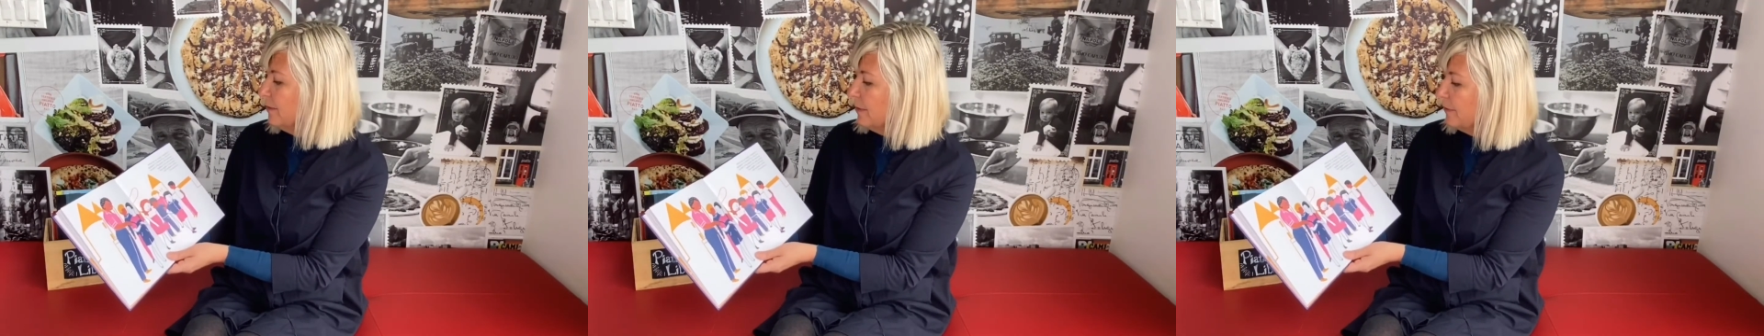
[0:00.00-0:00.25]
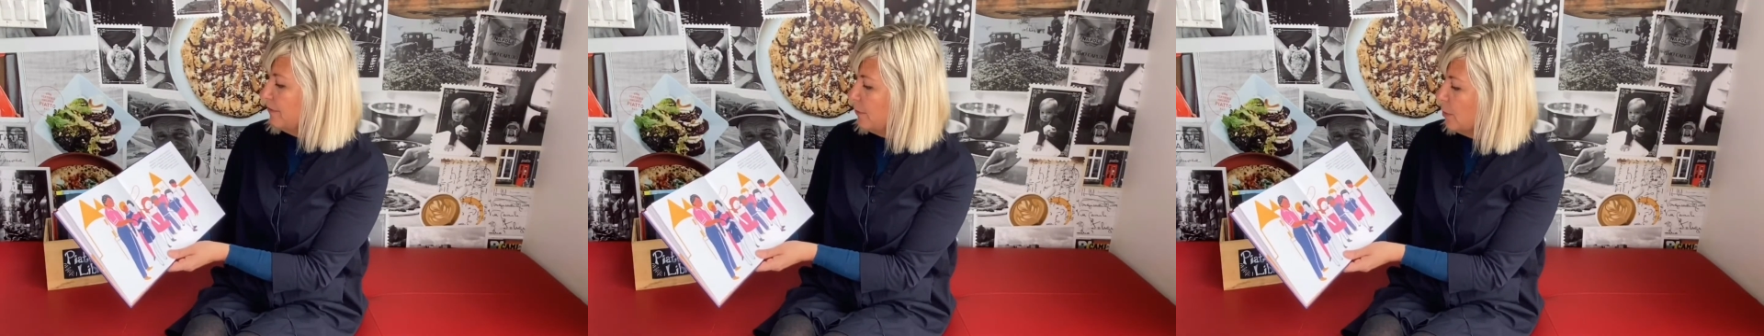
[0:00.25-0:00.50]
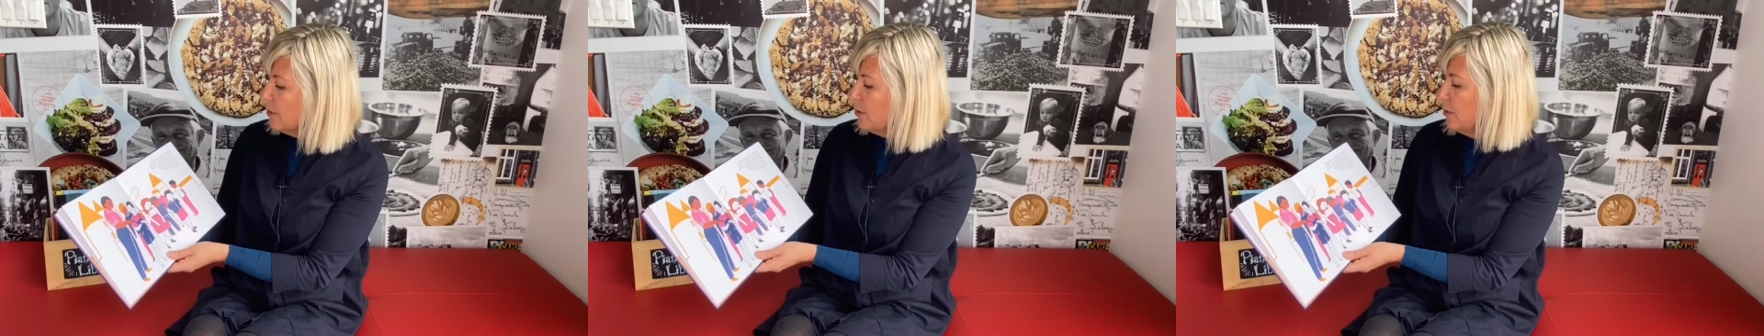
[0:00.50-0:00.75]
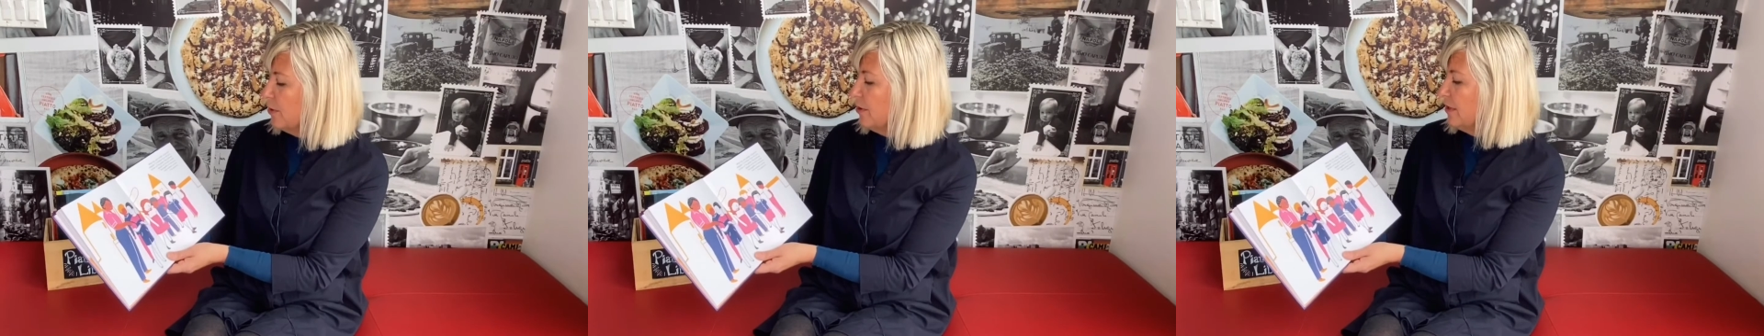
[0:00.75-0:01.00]
from four
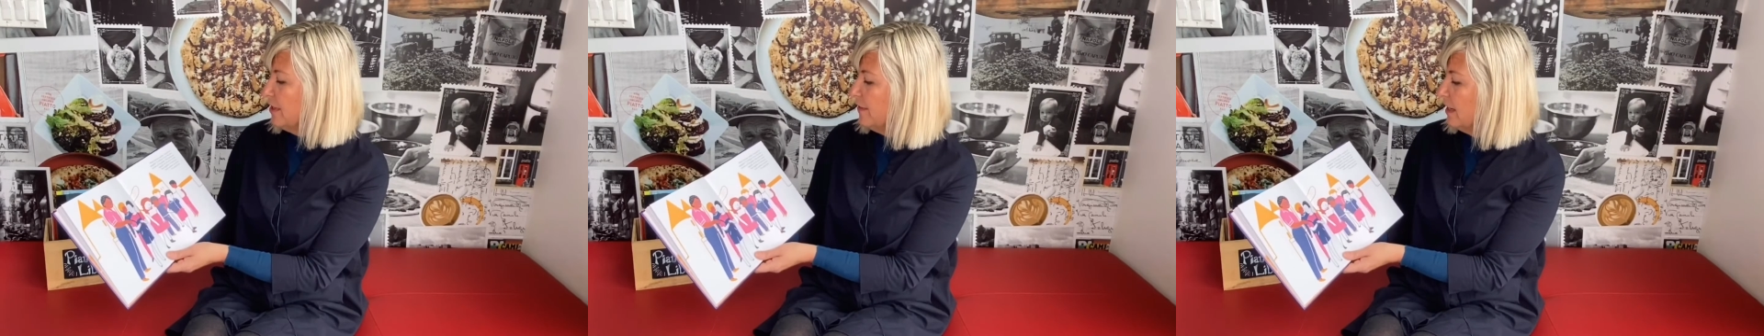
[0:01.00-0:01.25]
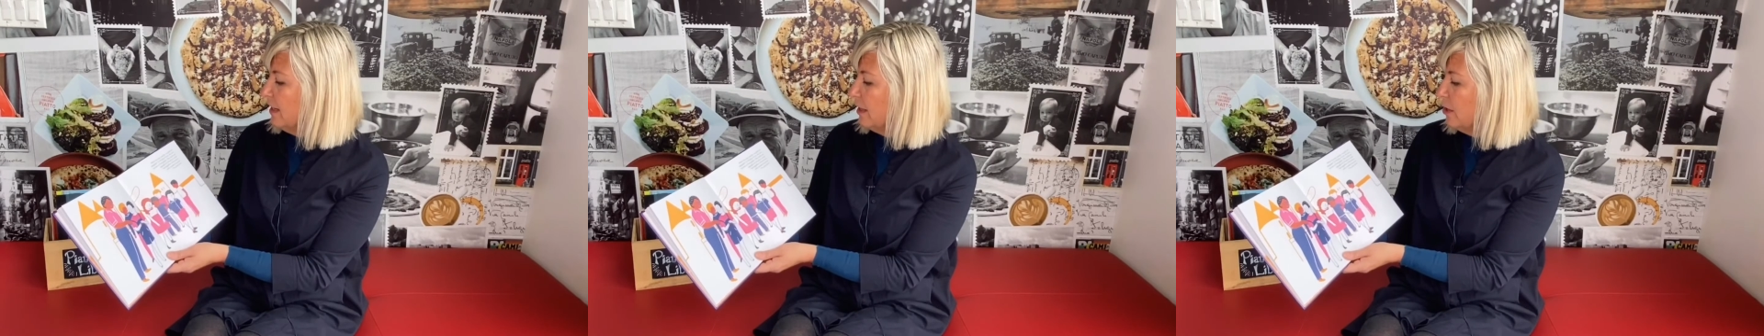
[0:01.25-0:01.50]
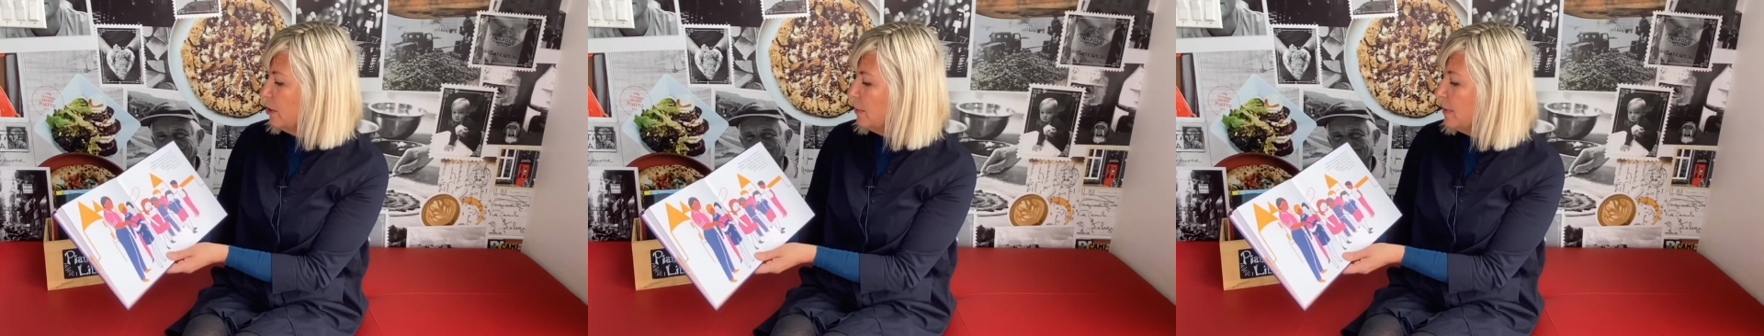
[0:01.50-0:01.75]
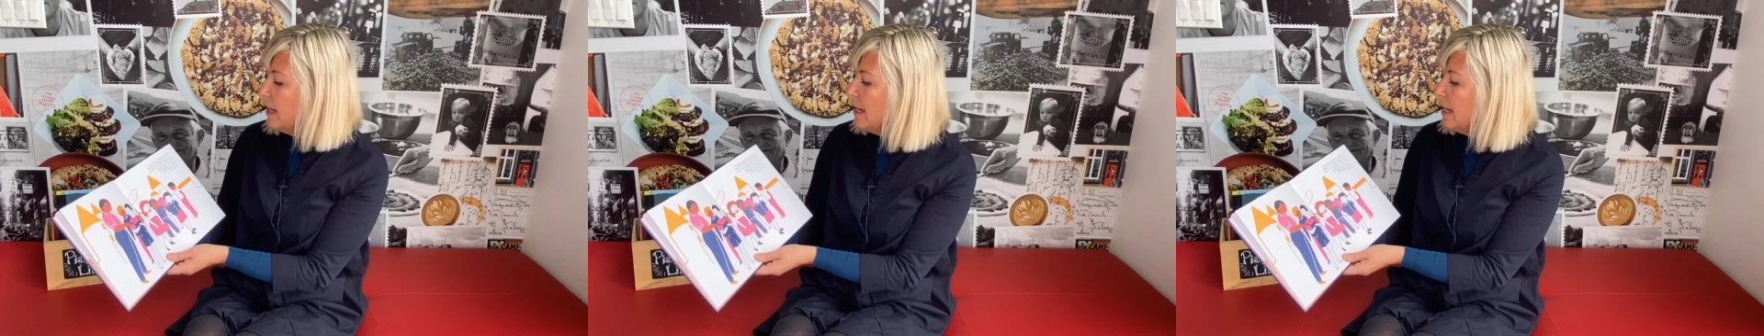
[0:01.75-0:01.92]
corners of the globe.